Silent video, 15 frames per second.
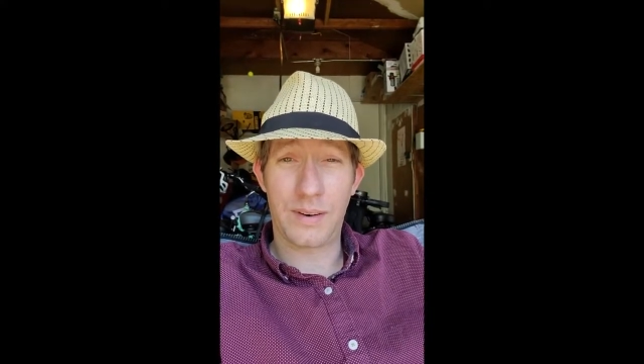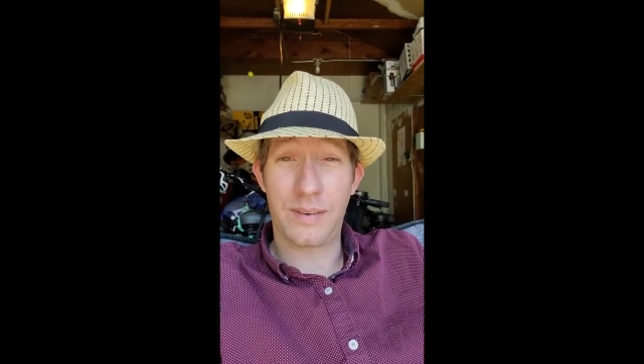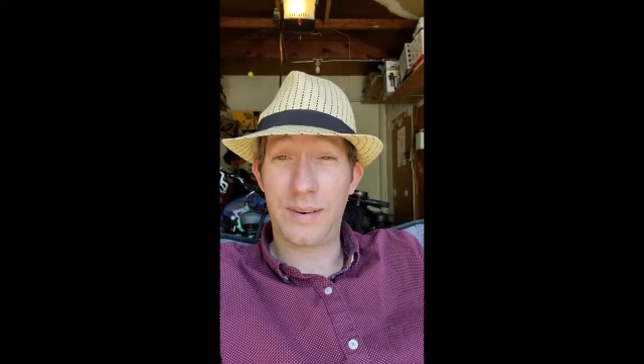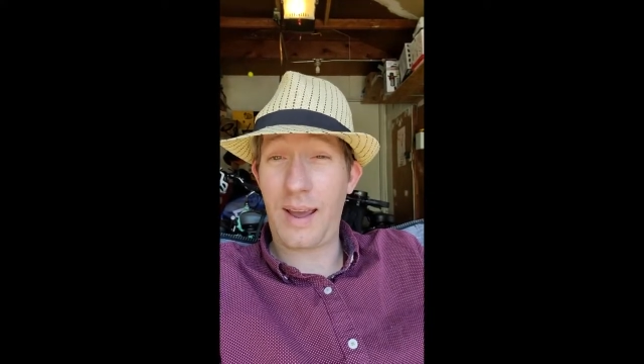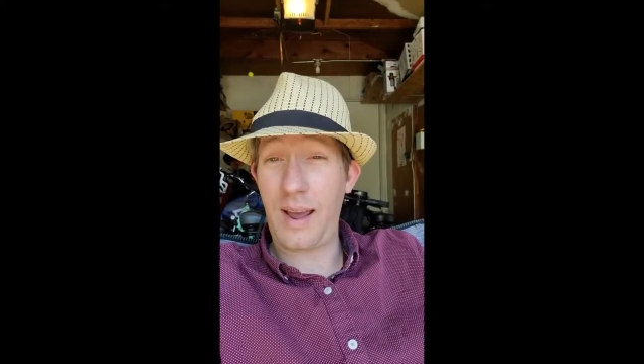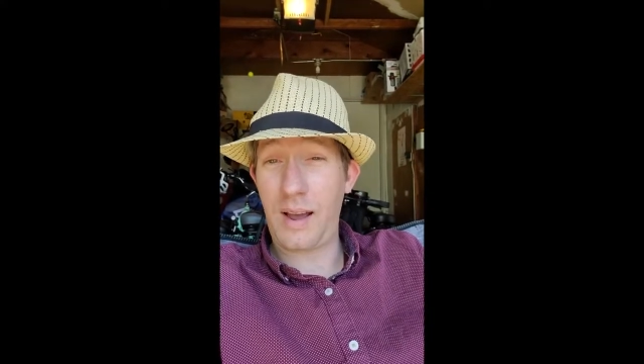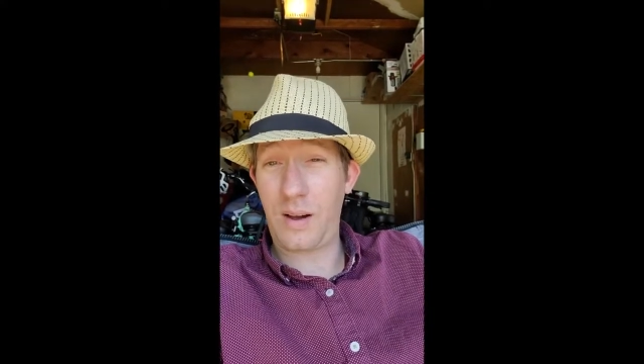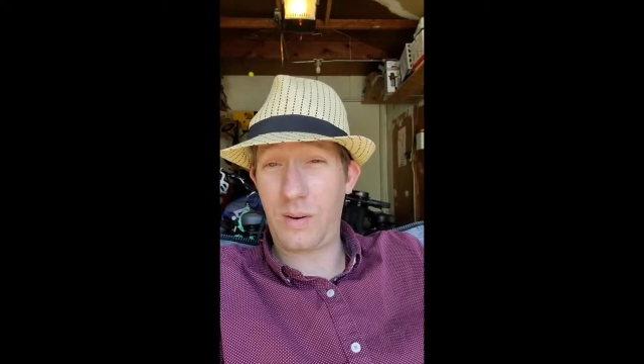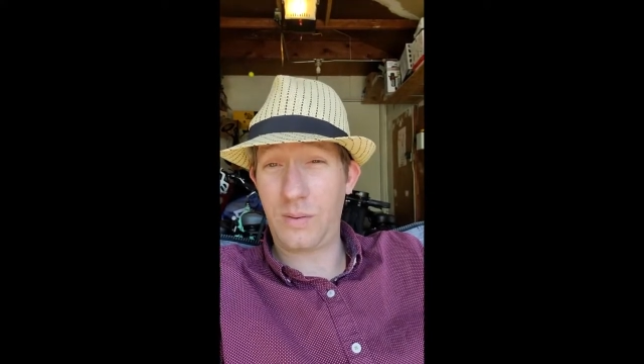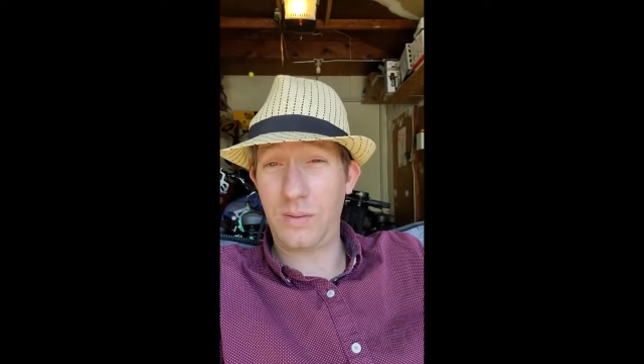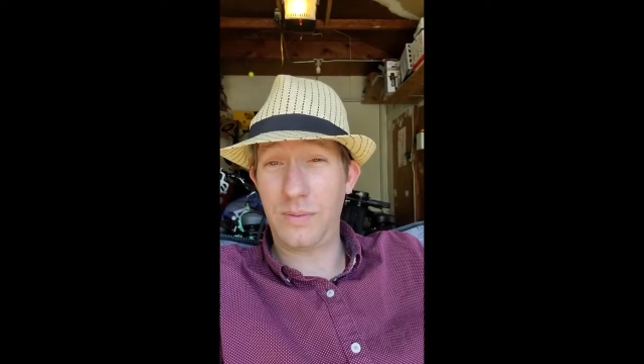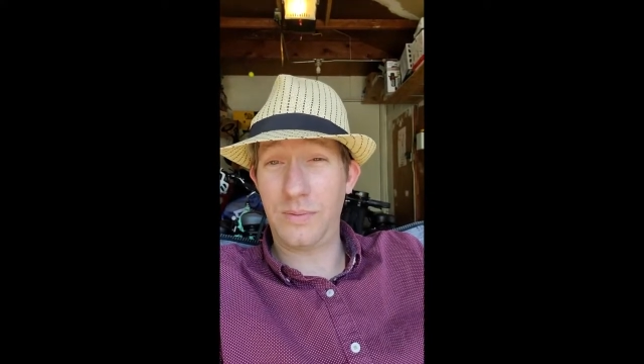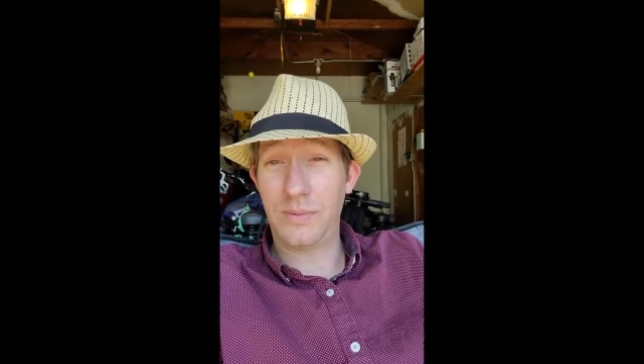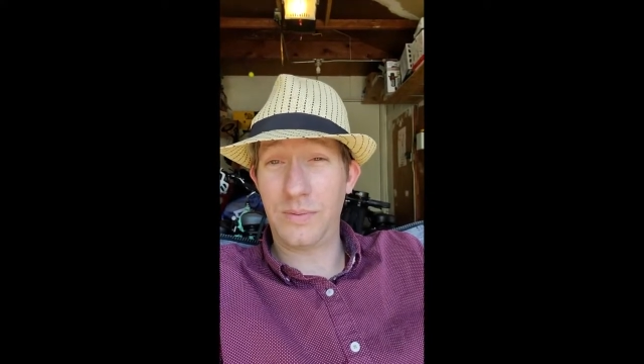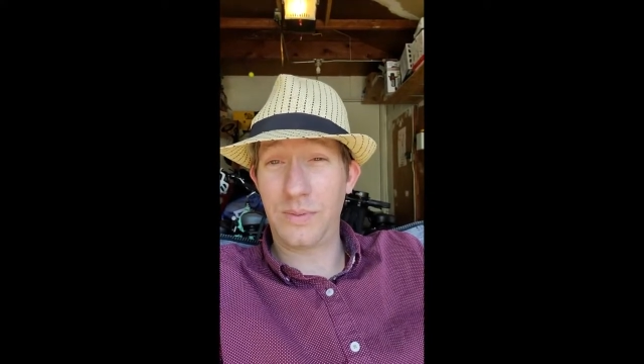Now,
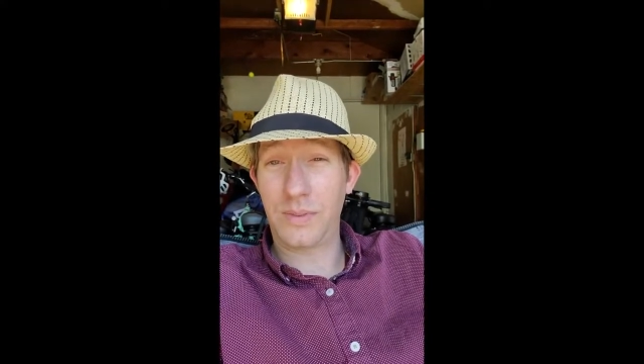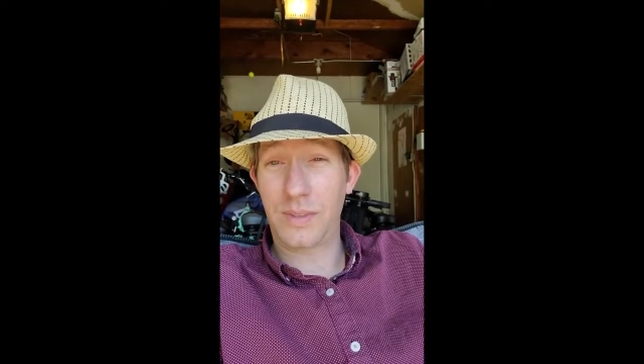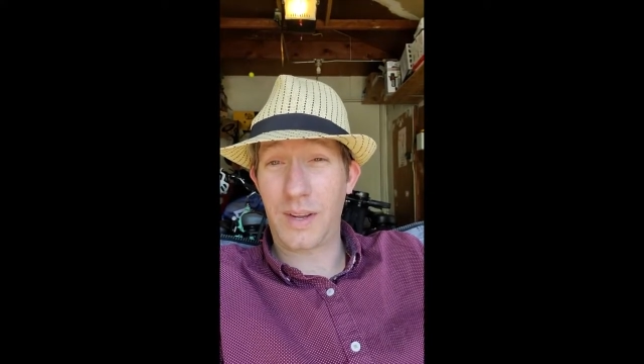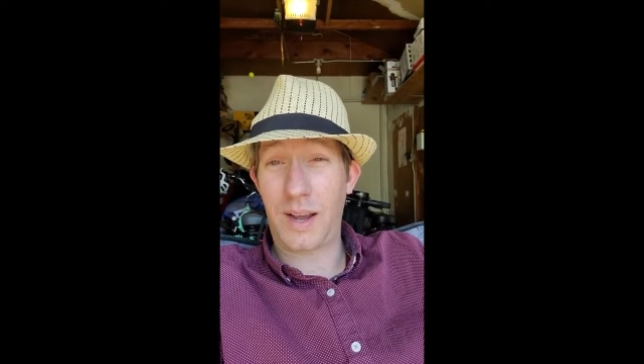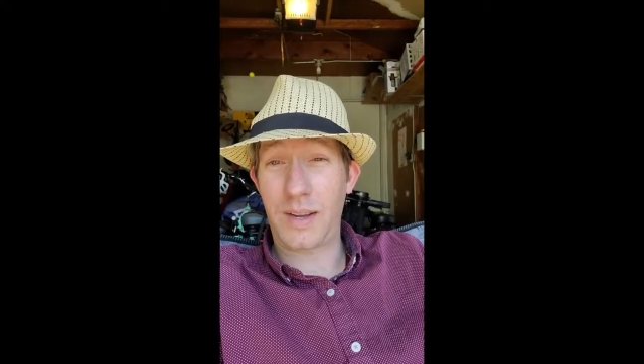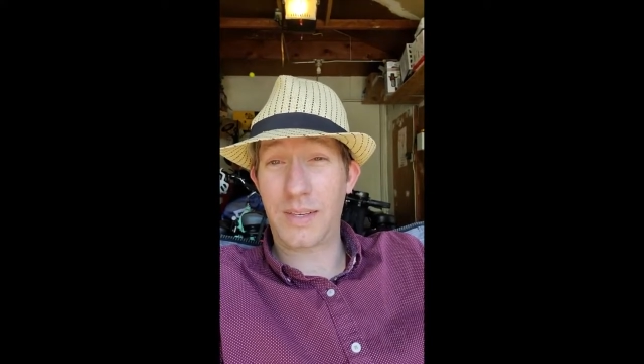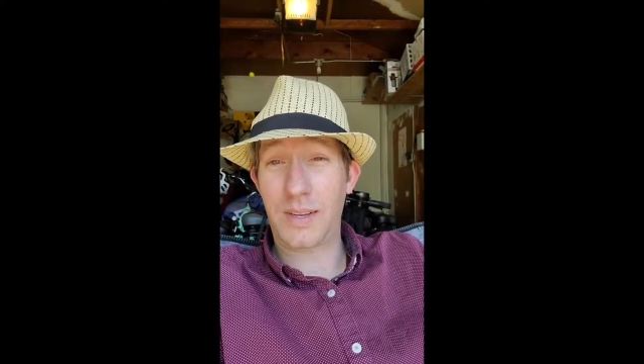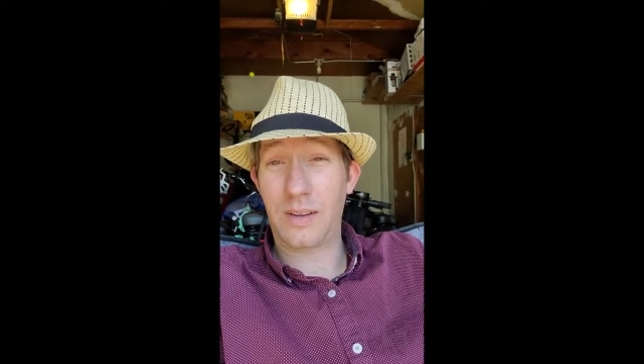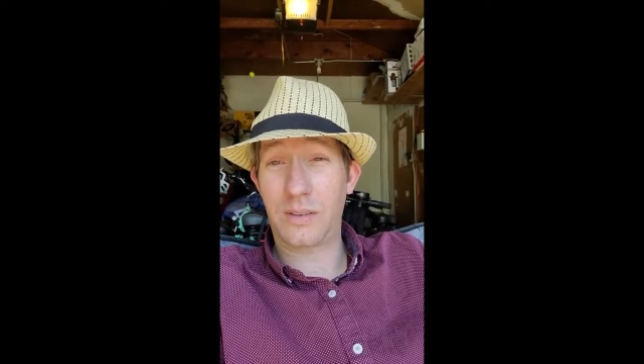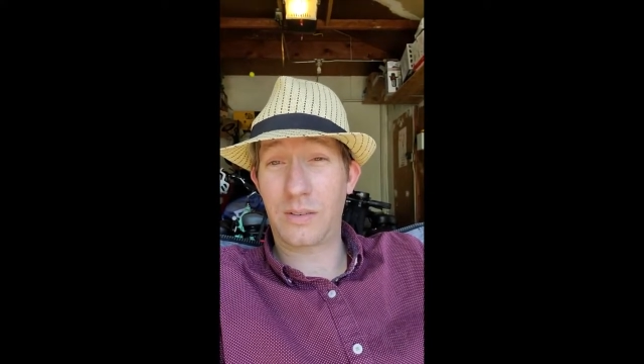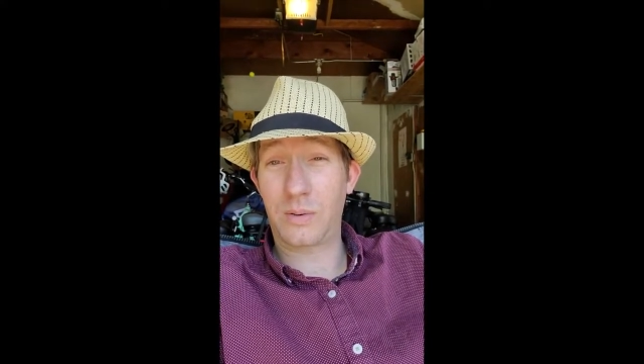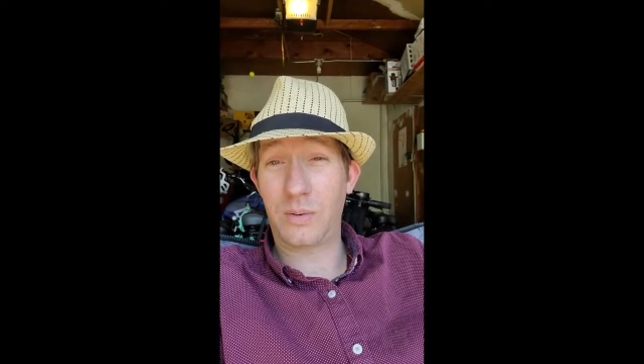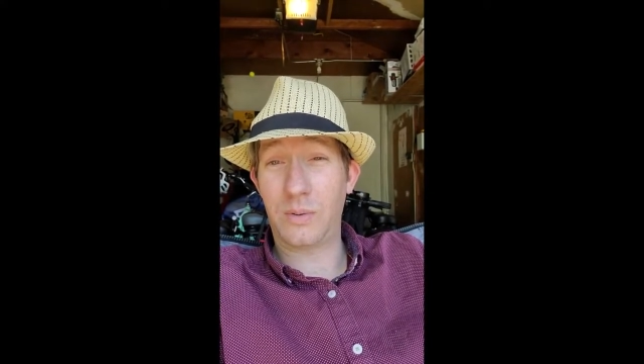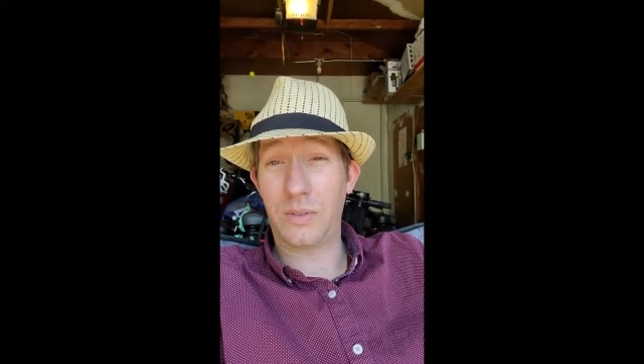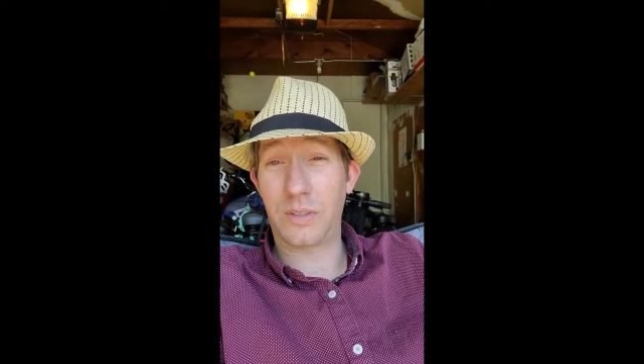I sell
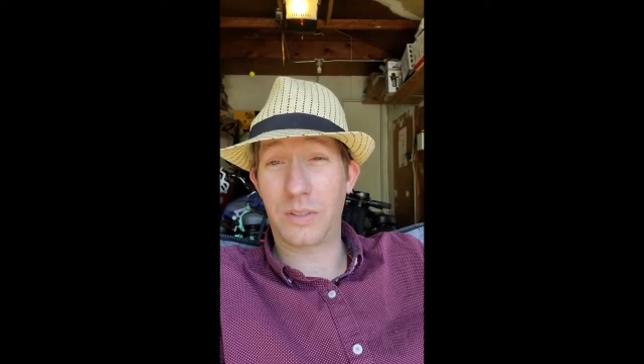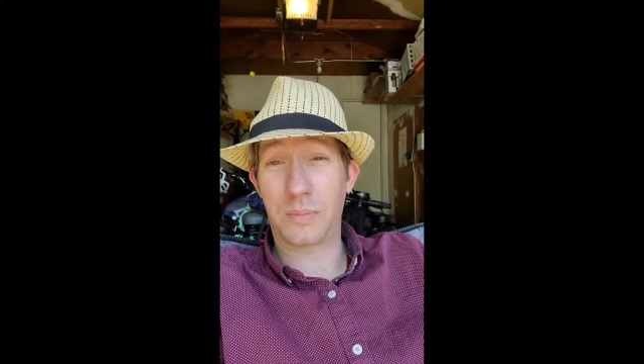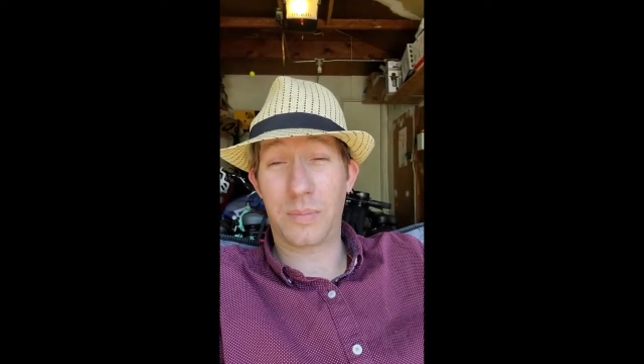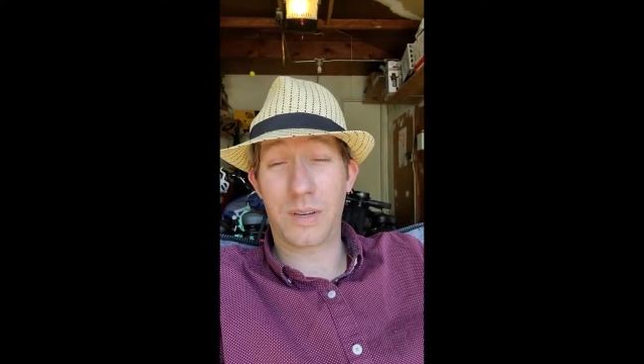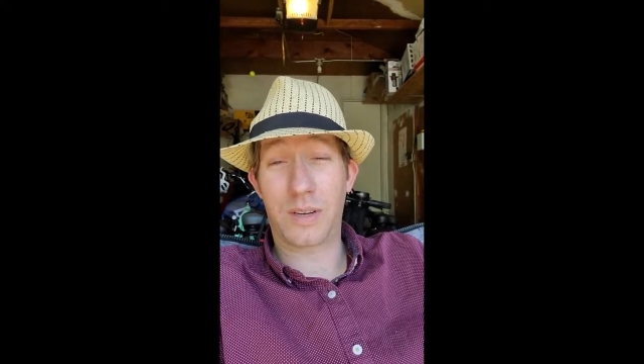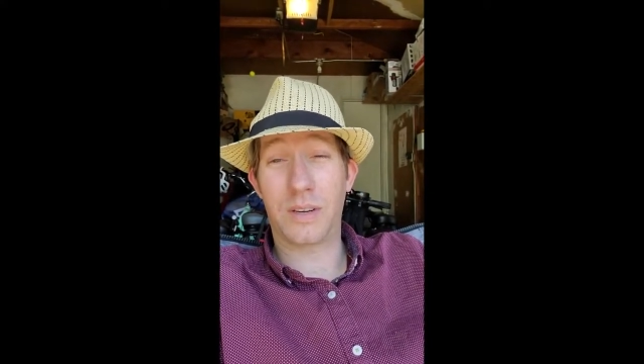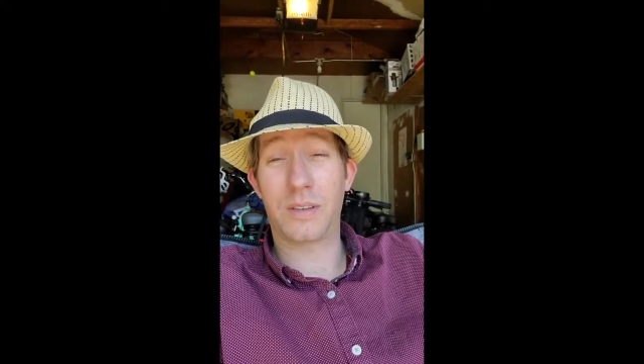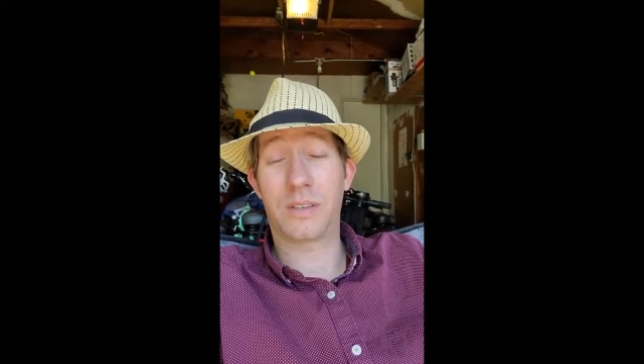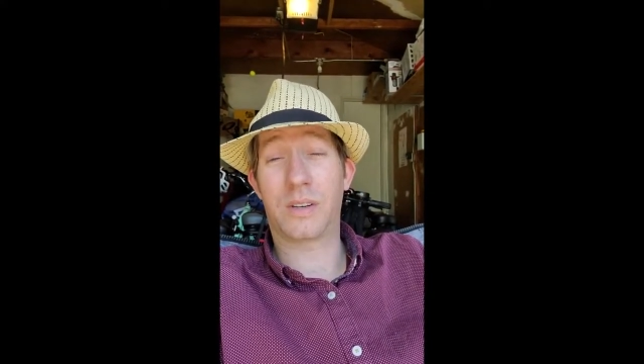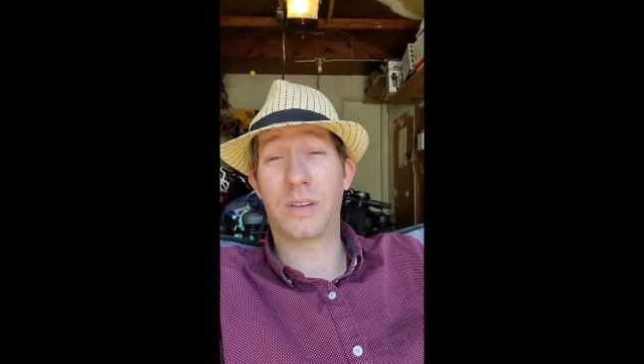tools because